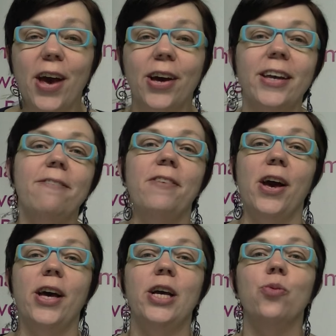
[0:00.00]
very,
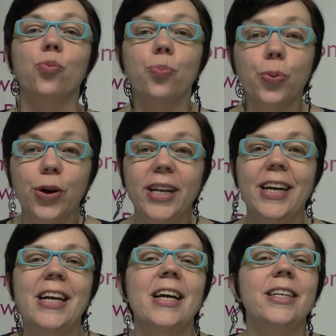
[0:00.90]
very
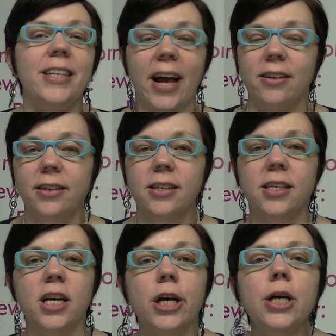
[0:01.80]
pretty
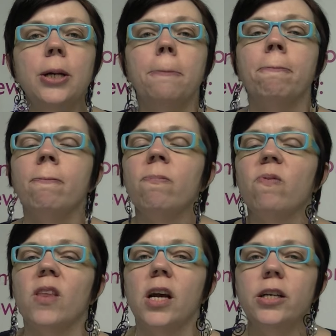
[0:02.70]
necklace.
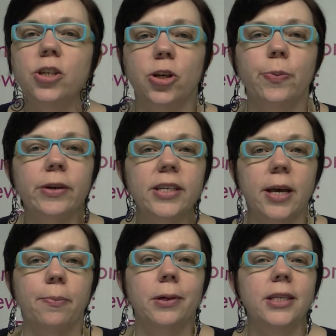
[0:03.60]
Super
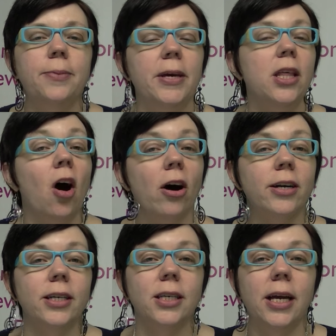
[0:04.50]
simple. To me, the
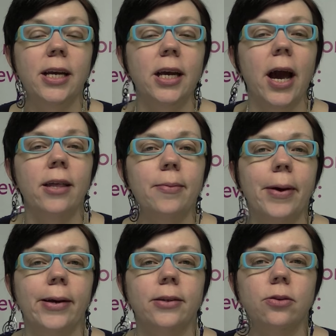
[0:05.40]
hardest thing and the
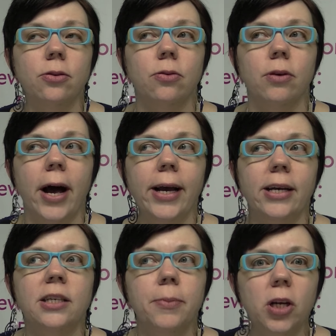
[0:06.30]
most little, I
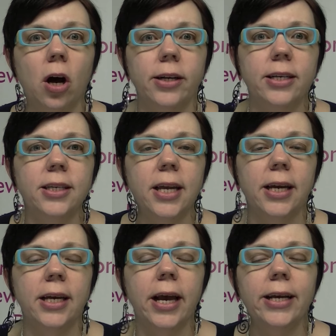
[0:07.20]
guess, monotonous
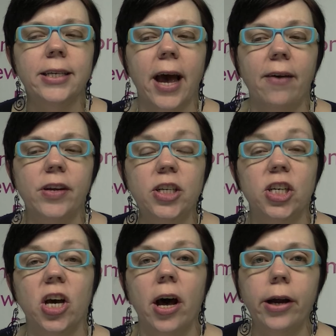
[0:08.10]
thing is having to
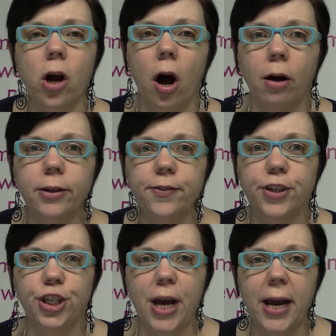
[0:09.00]
cut all of your
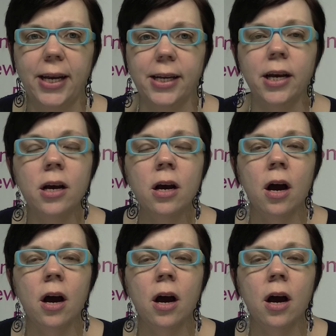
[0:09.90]
chain